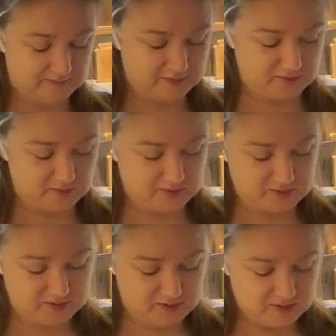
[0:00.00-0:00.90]
You don't have to
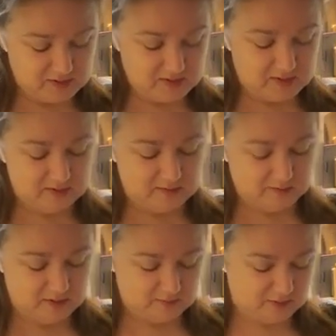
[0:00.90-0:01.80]
do this.
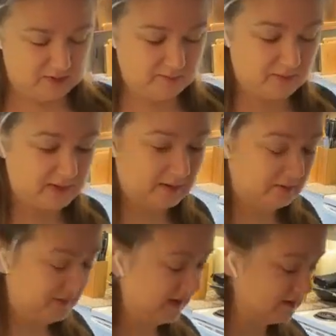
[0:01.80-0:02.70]
But I'm
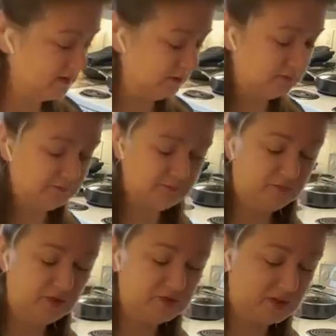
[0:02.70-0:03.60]
out of that,
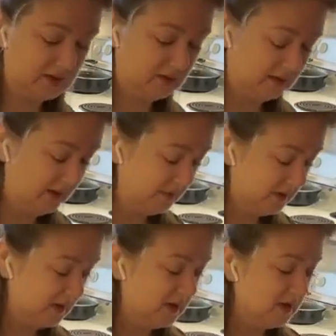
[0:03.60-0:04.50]
so using it
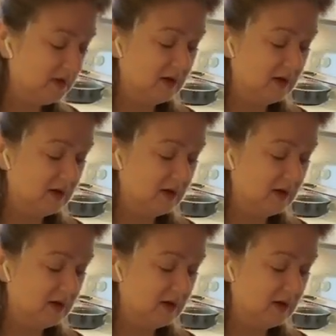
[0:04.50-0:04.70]
all up.